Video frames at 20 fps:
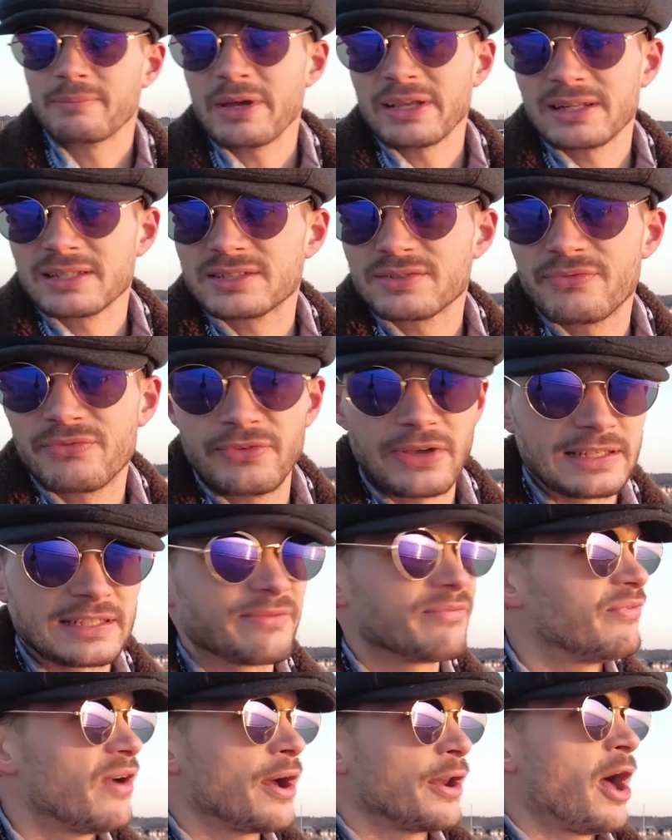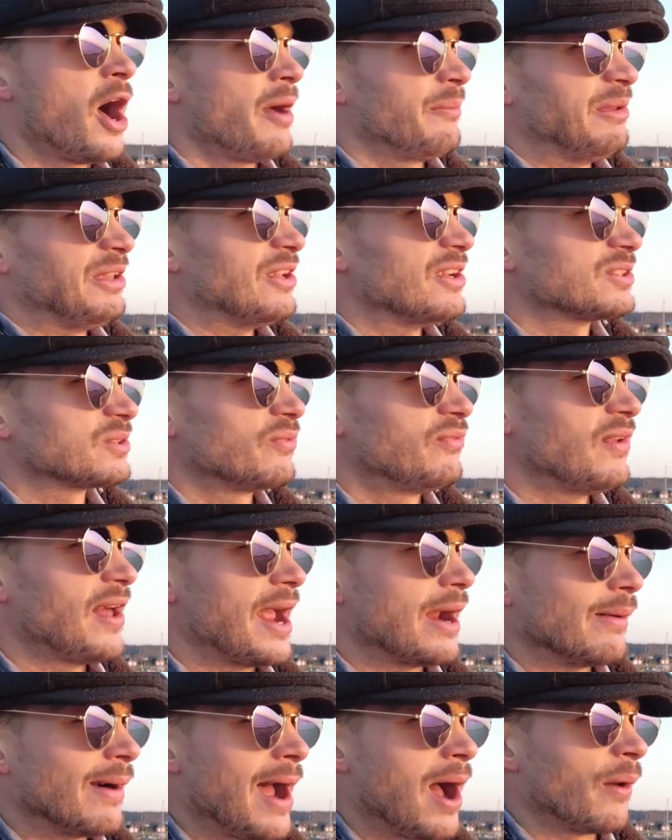mean, it's a fun hobby just to fly
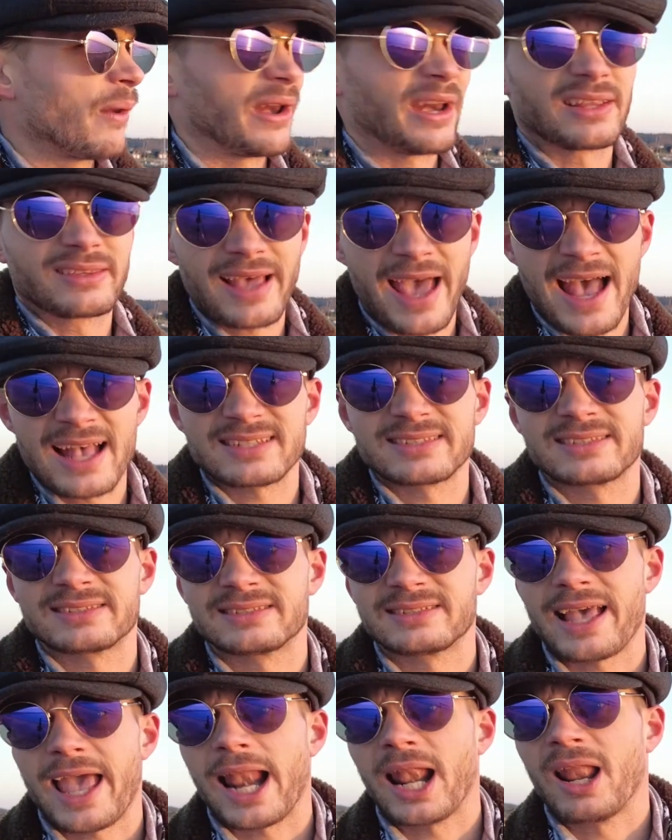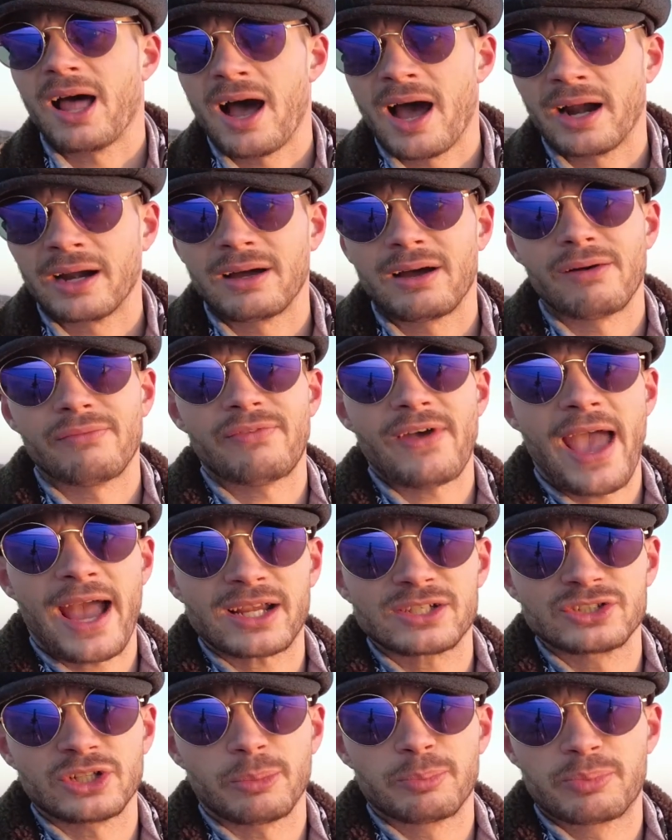around, and it has a lot of
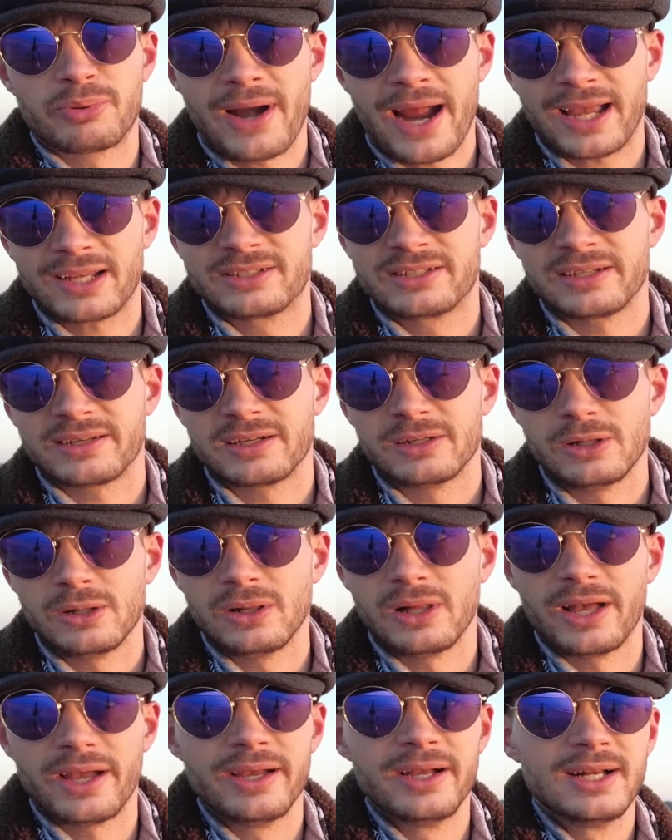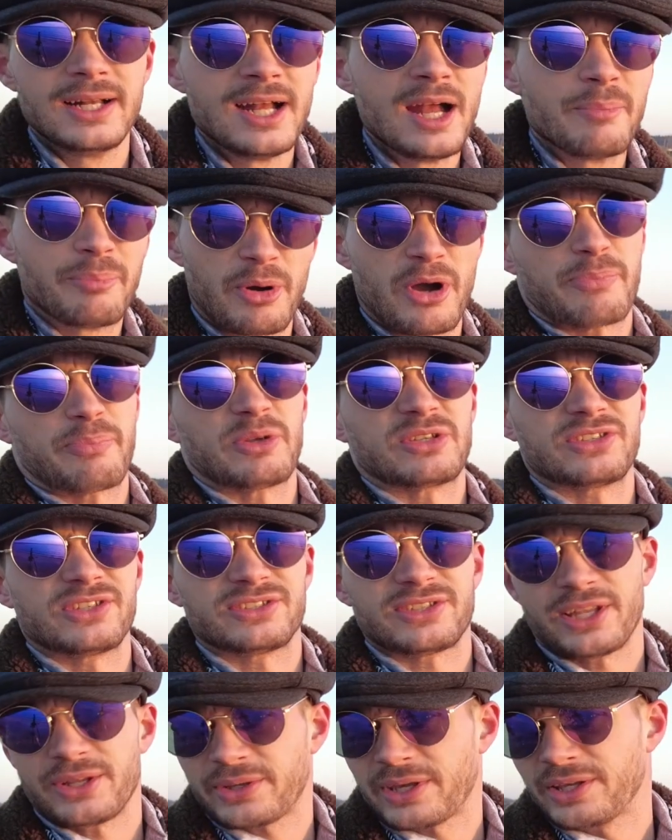actual practical purposes
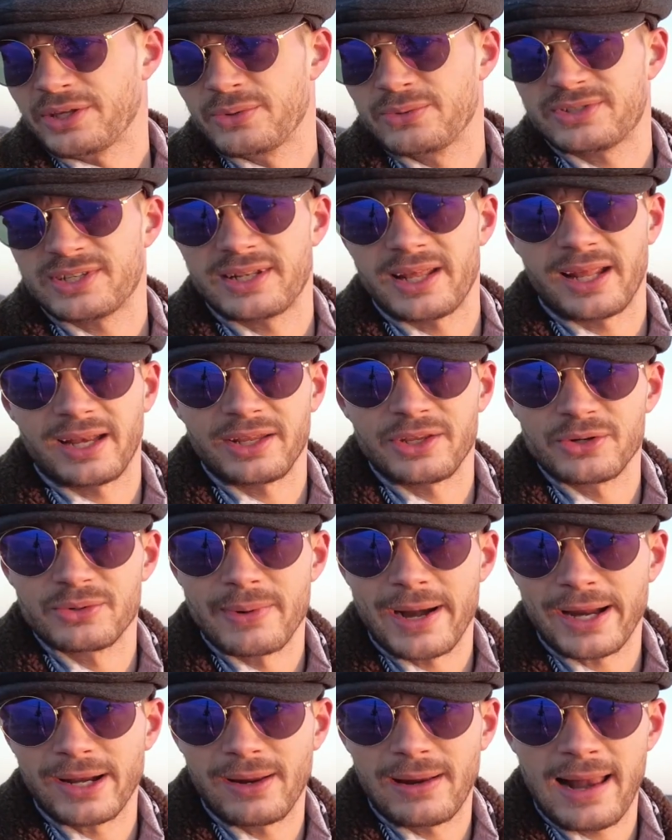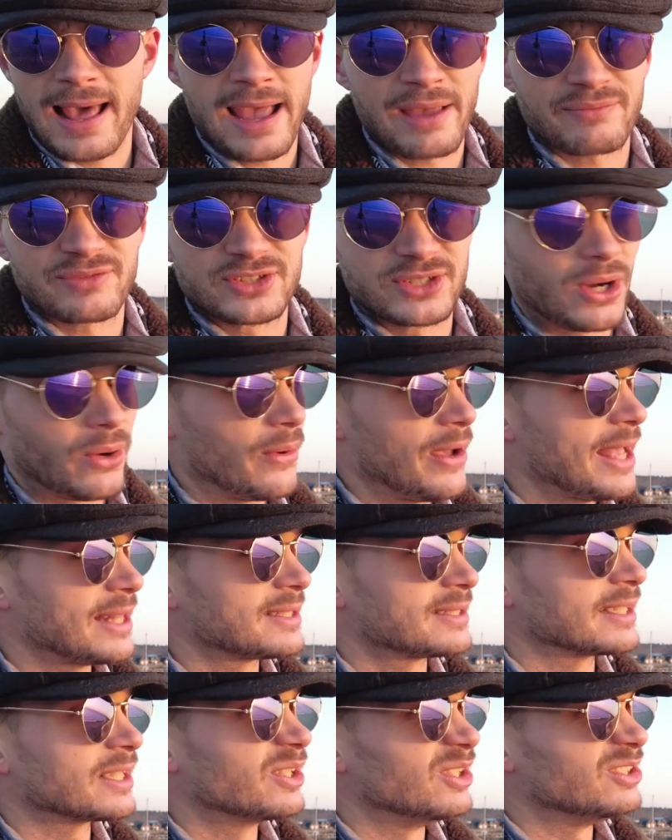that you can use it in your regular life. So it's a